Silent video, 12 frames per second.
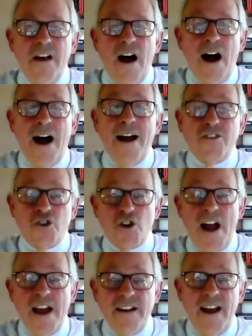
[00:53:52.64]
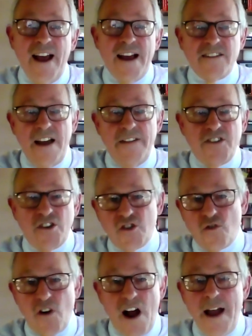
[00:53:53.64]
on China, as I've
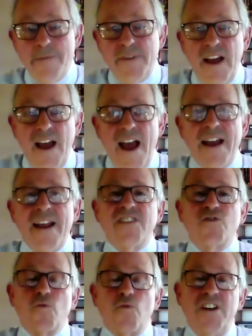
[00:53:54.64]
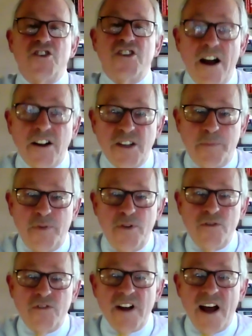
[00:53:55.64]
described, and has reached out to
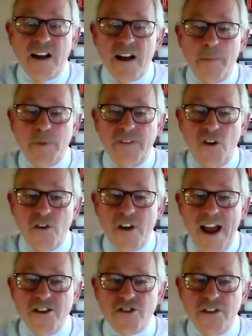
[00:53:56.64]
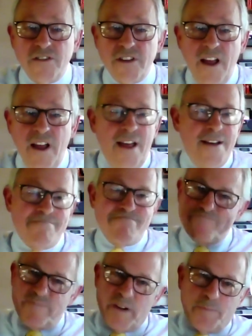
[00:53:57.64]
Putin on a couple of occasions.
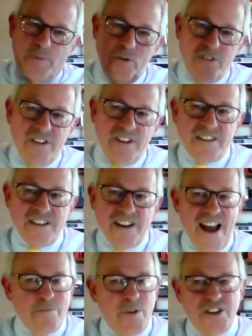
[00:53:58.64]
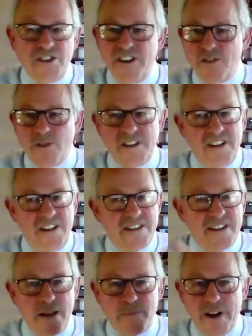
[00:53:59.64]
But Putin doesn't have much interest. He's
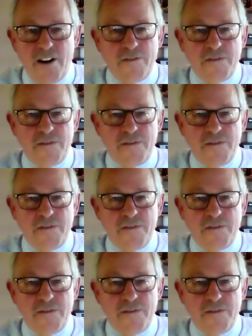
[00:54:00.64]
got bigger